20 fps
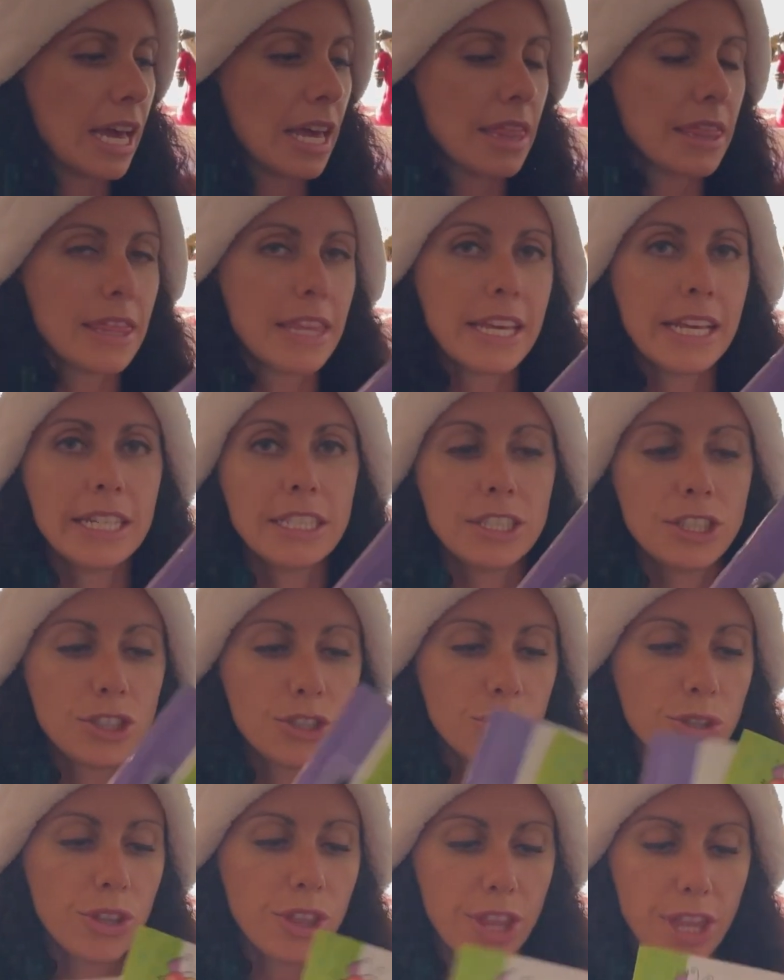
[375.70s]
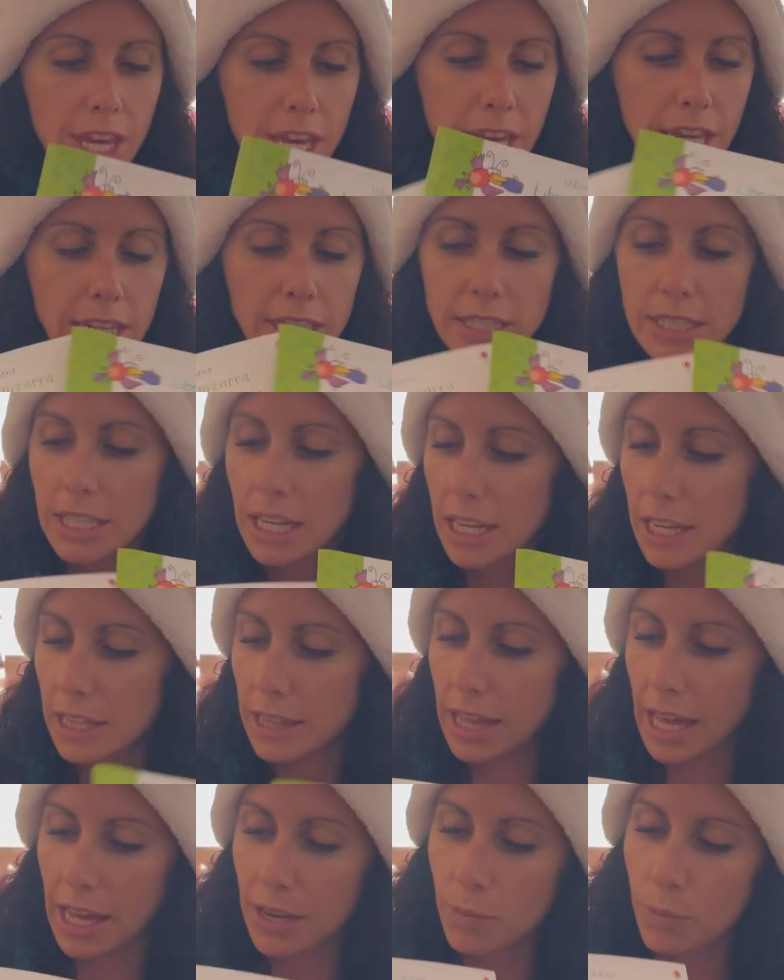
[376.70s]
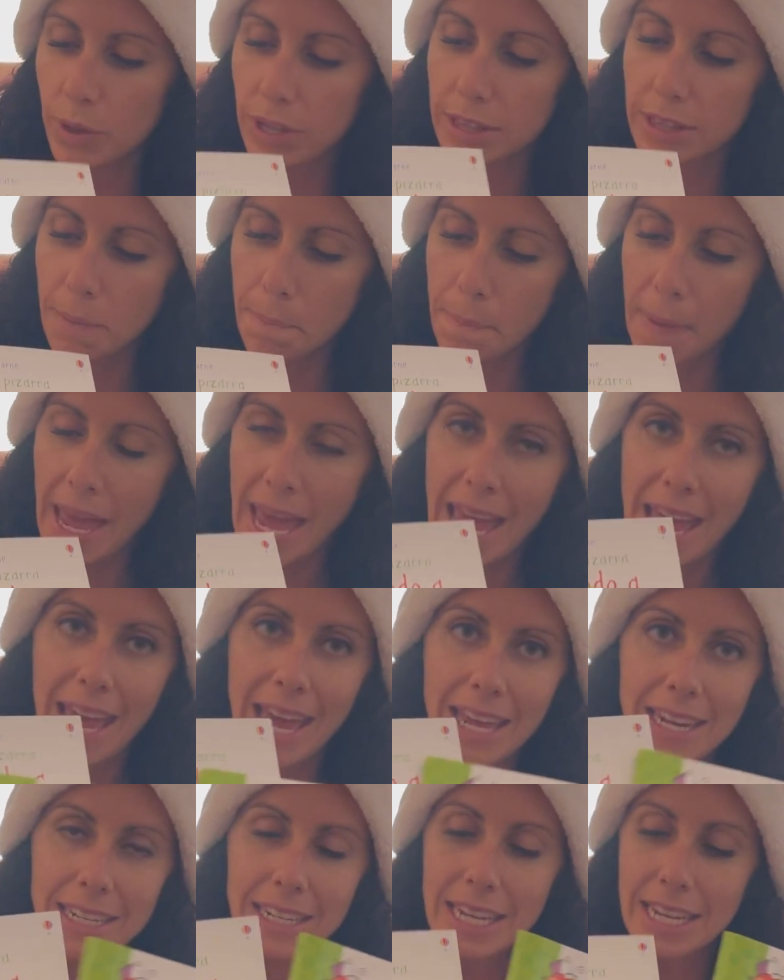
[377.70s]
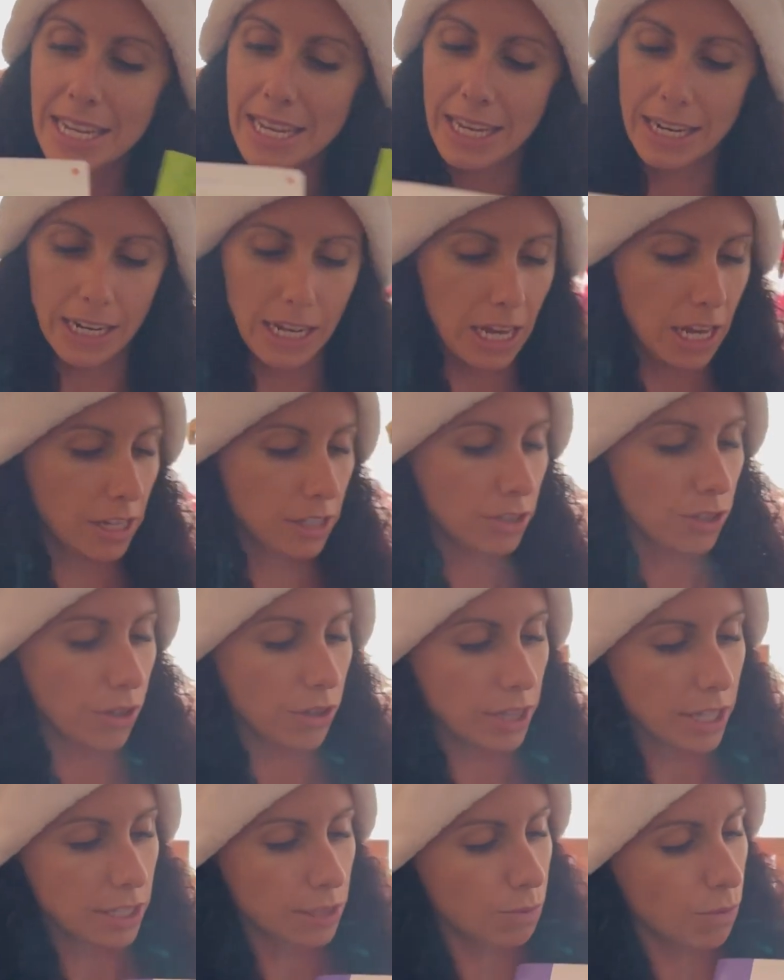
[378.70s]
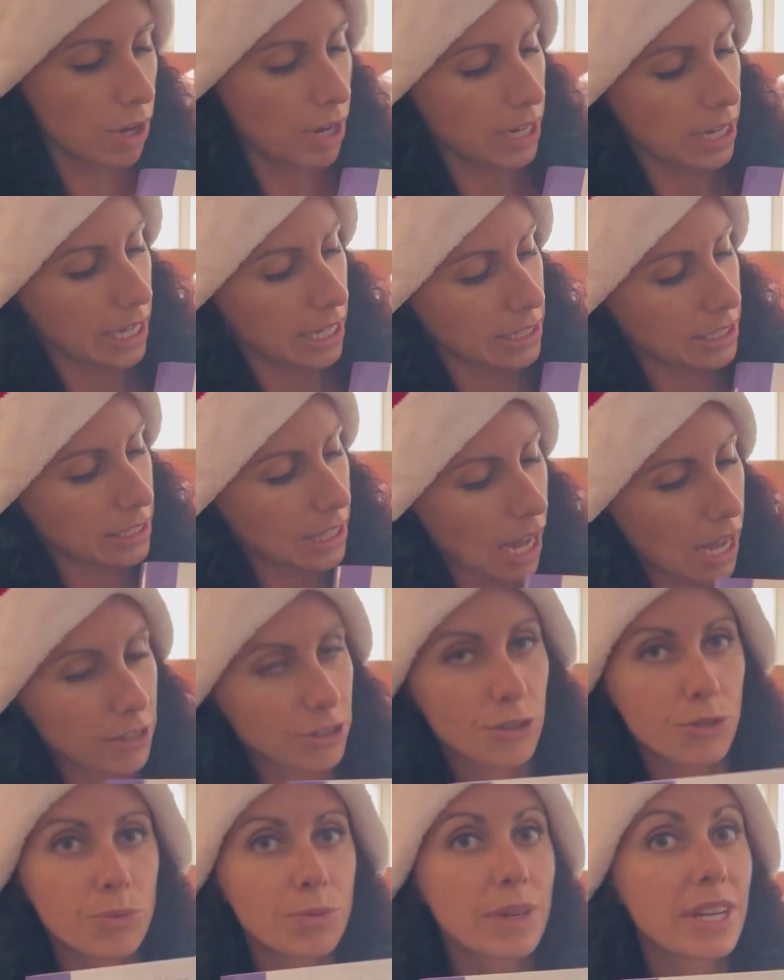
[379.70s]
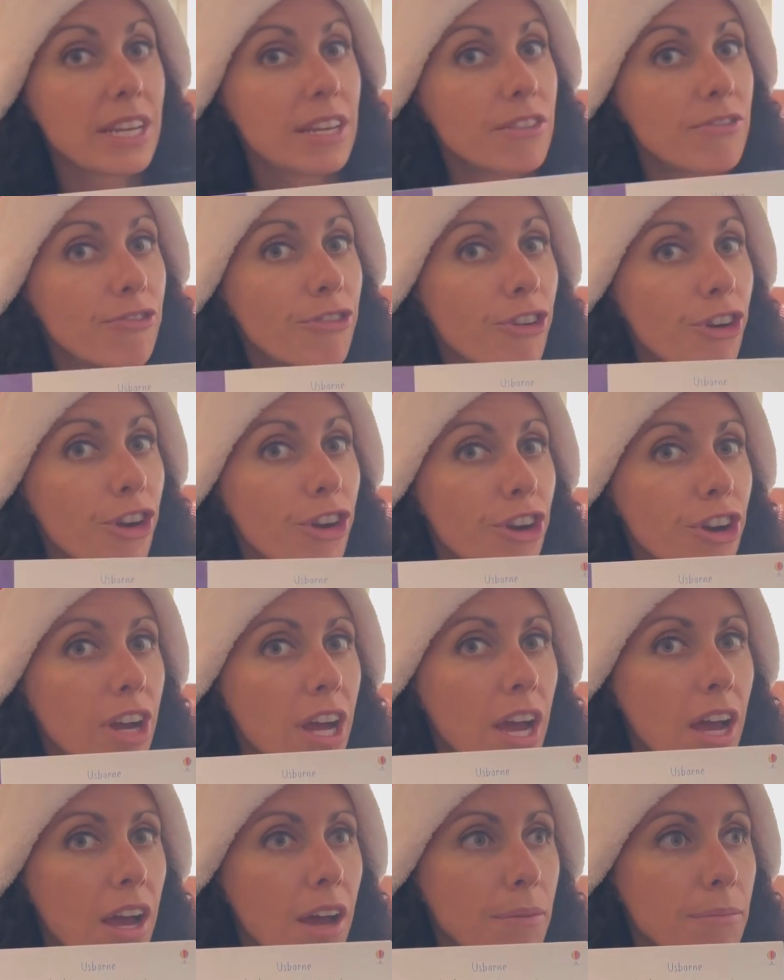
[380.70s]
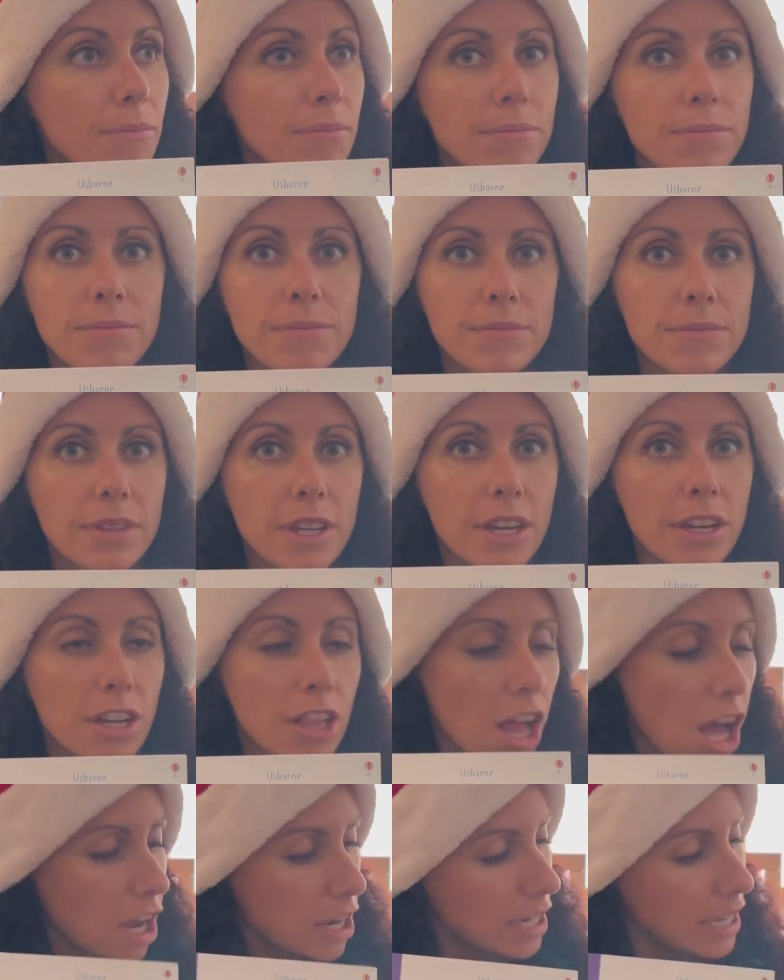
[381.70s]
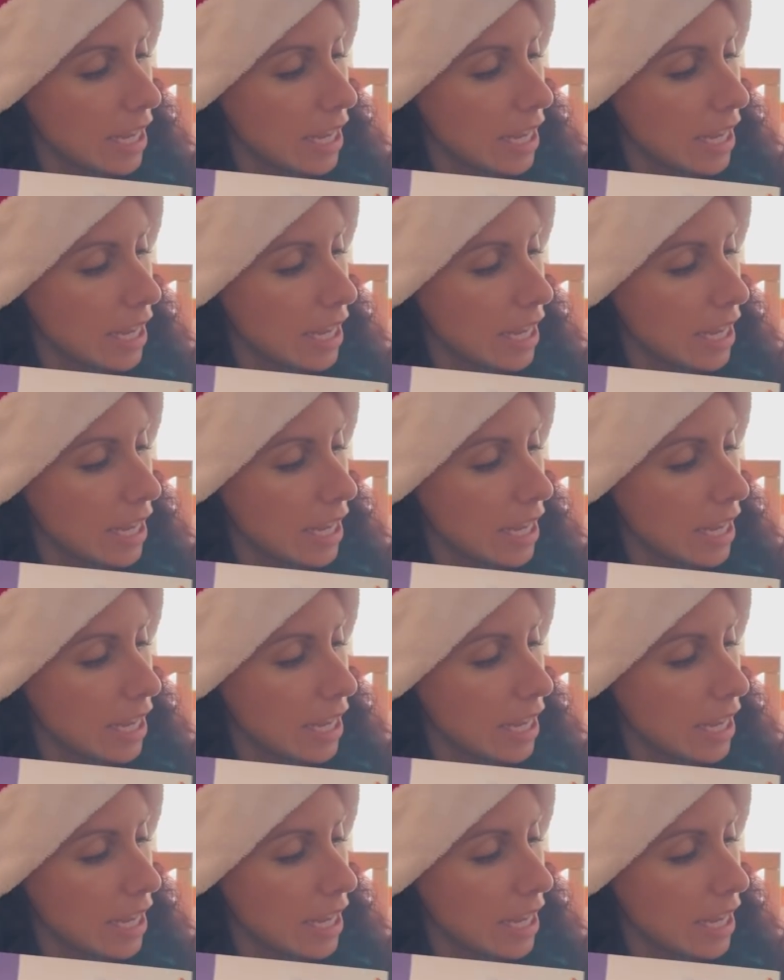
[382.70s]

these two things that with the pen they can, so this one is how to read for the clock,